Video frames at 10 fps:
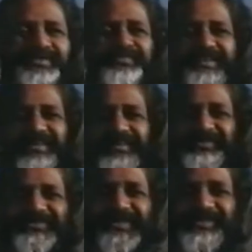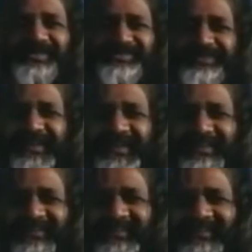suffering and stress and
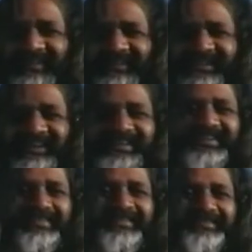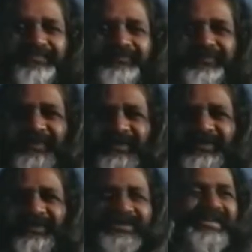strain. And then,
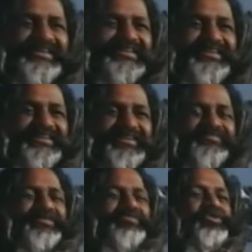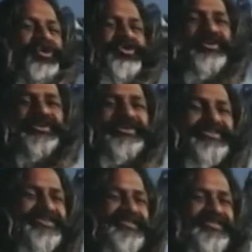really, the gift of God on earth,
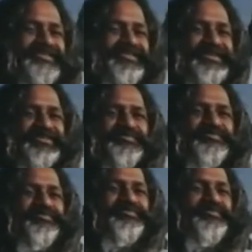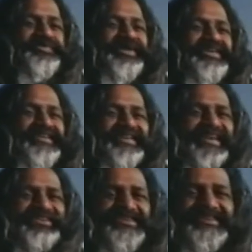such pretty
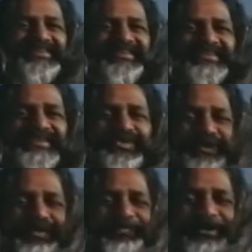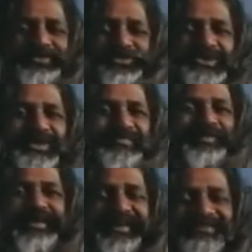nature, will be enjoyed
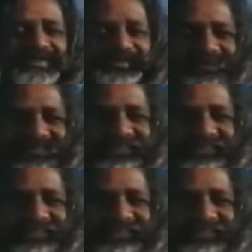by everyone.